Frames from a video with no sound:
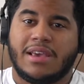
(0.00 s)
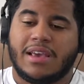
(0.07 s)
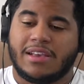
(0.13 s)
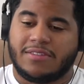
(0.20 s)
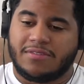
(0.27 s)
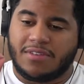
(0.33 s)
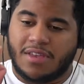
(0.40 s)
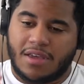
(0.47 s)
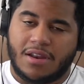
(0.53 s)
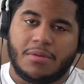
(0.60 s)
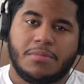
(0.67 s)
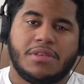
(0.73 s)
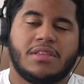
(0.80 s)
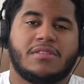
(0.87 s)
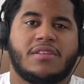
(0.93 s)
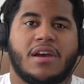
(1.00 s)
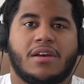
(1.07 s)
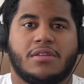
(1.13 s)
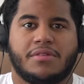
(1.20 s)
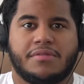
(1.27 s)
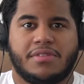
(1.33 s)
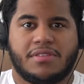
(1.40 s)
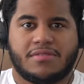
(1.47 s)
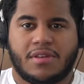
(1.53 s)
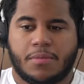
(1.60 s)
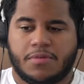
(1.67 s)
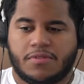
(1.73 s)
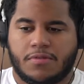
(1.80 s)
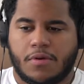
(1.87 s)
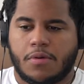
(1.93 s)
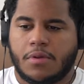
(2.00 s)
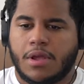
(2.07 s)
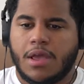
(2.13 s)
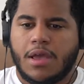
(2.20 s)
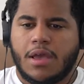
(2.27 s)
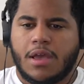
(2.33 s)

is going to be the title of this episode.